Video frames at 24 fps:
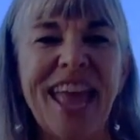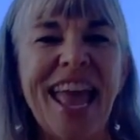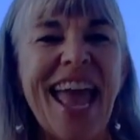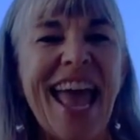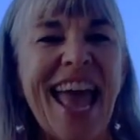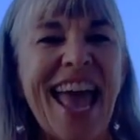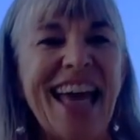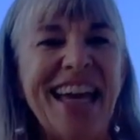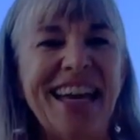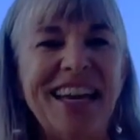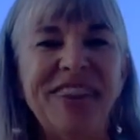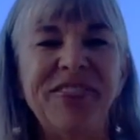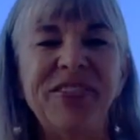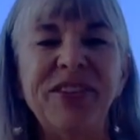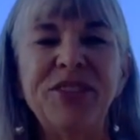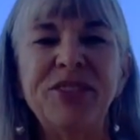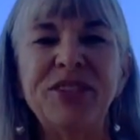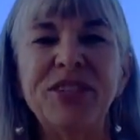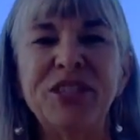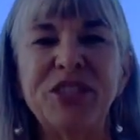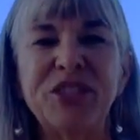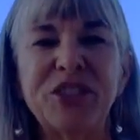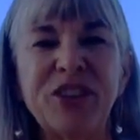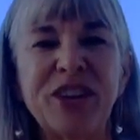And if you
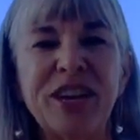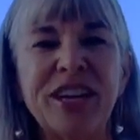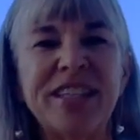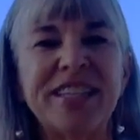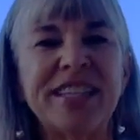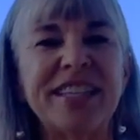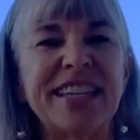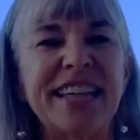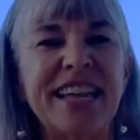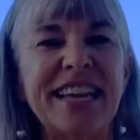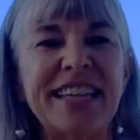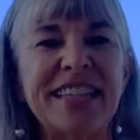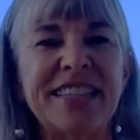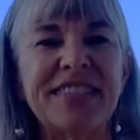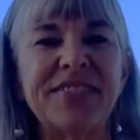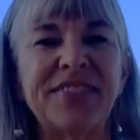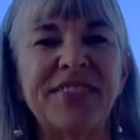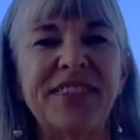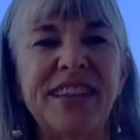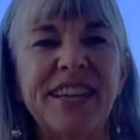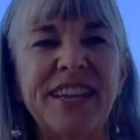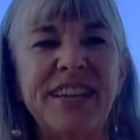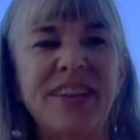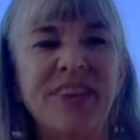enjoyed today's
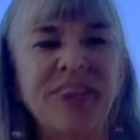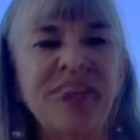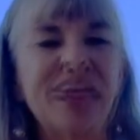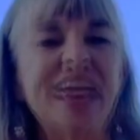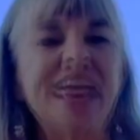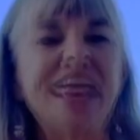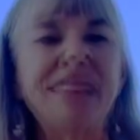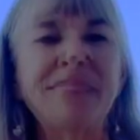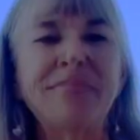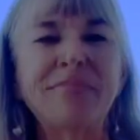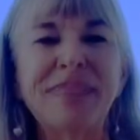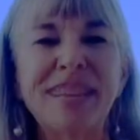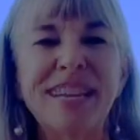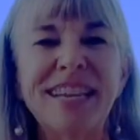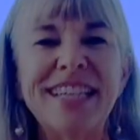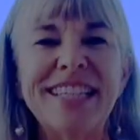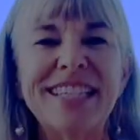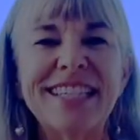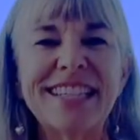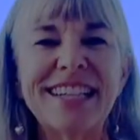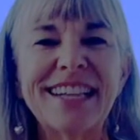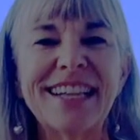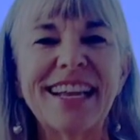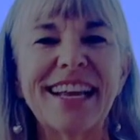video, please
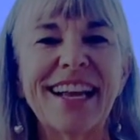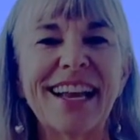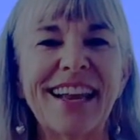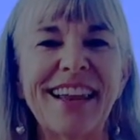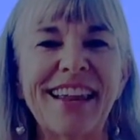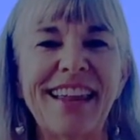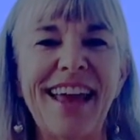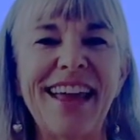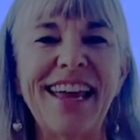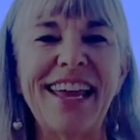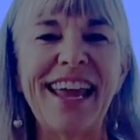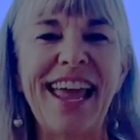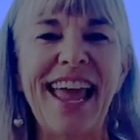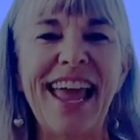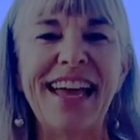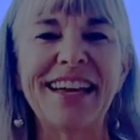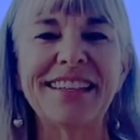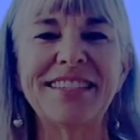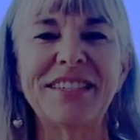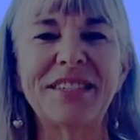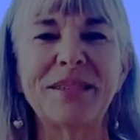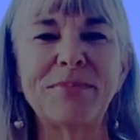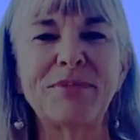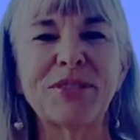click like and
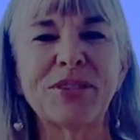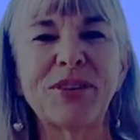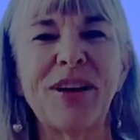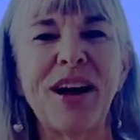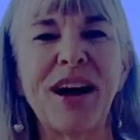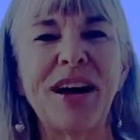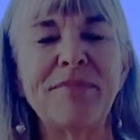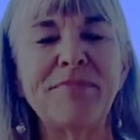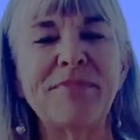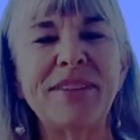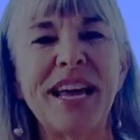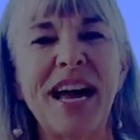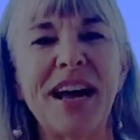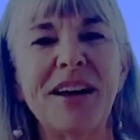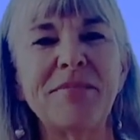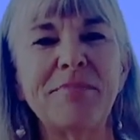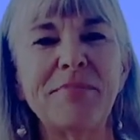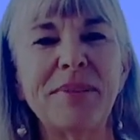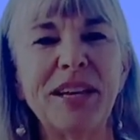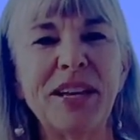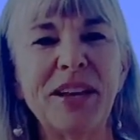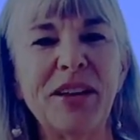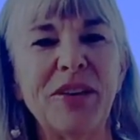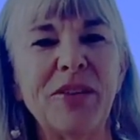subscribe down
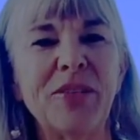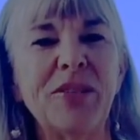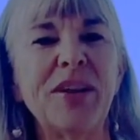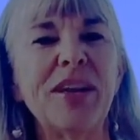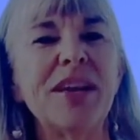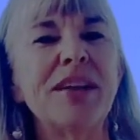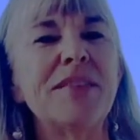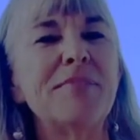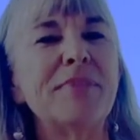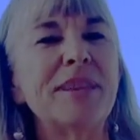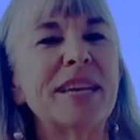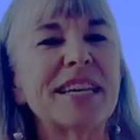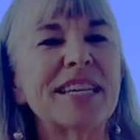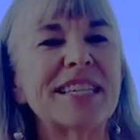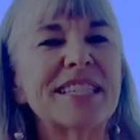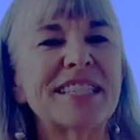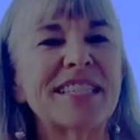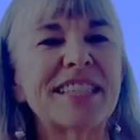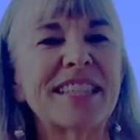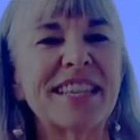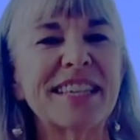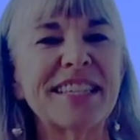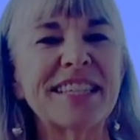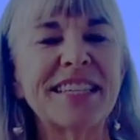below, because
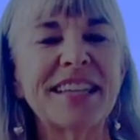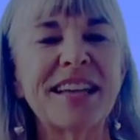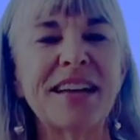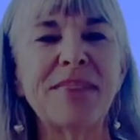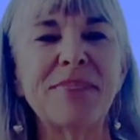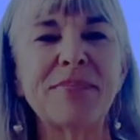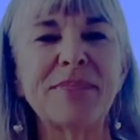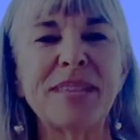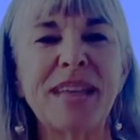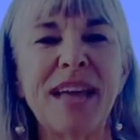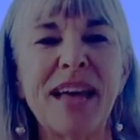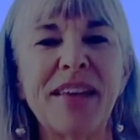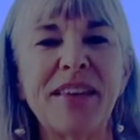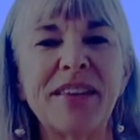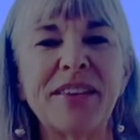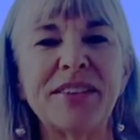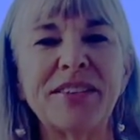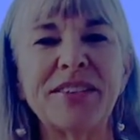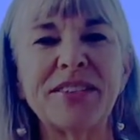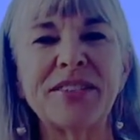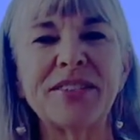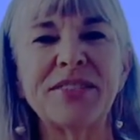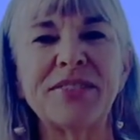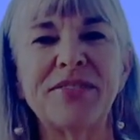this helps others
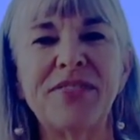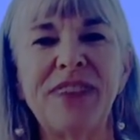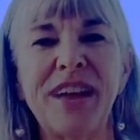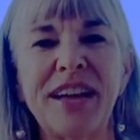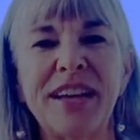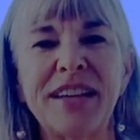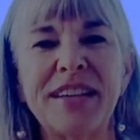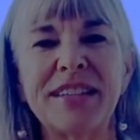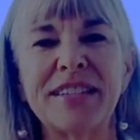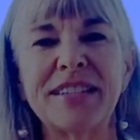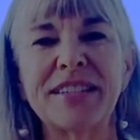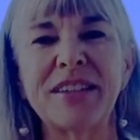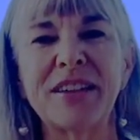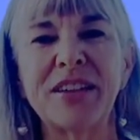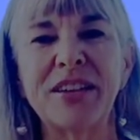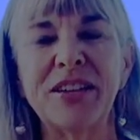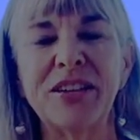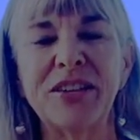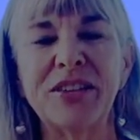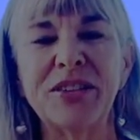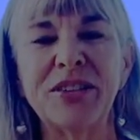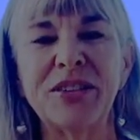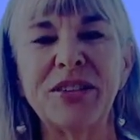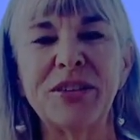to find us on
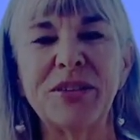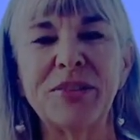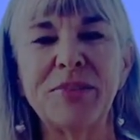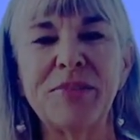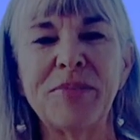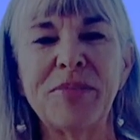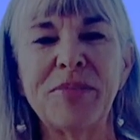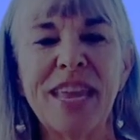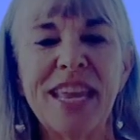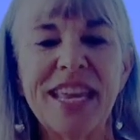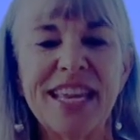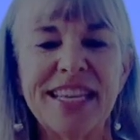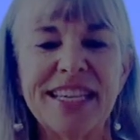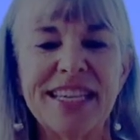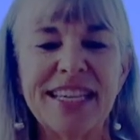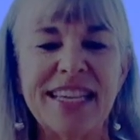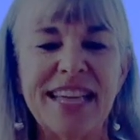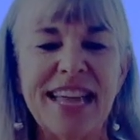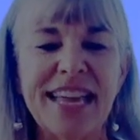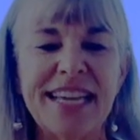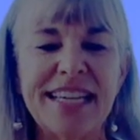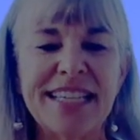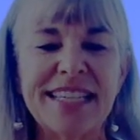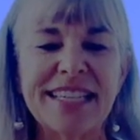YouTube.
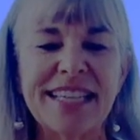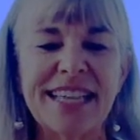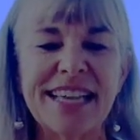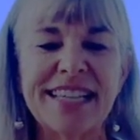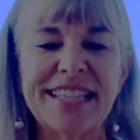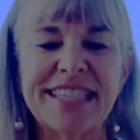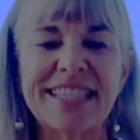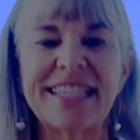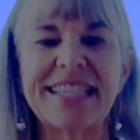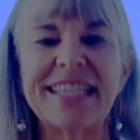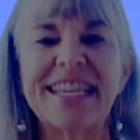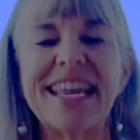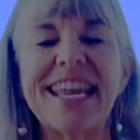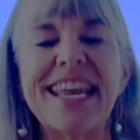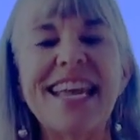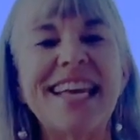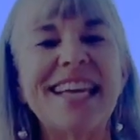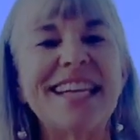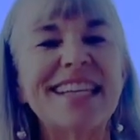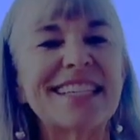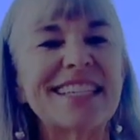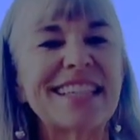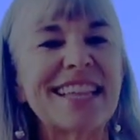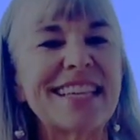Today's lesson
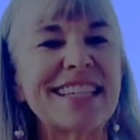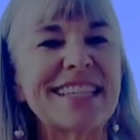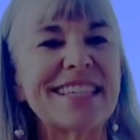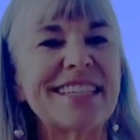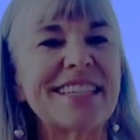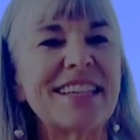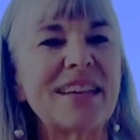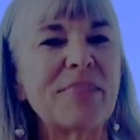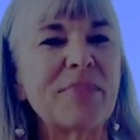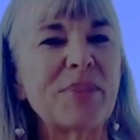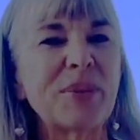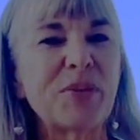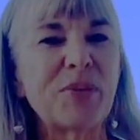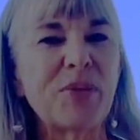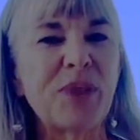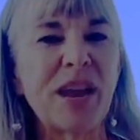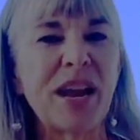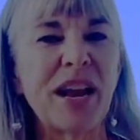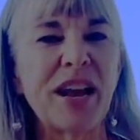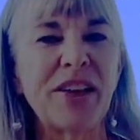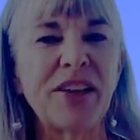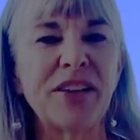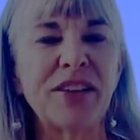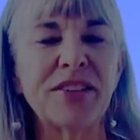is lesson number
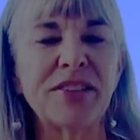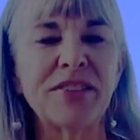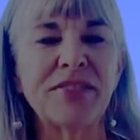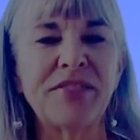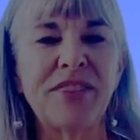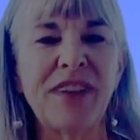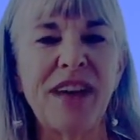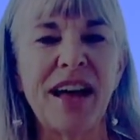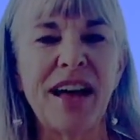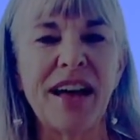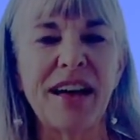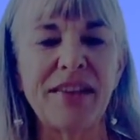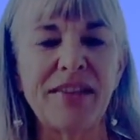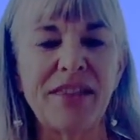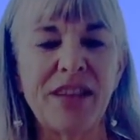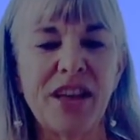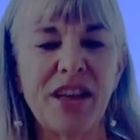105.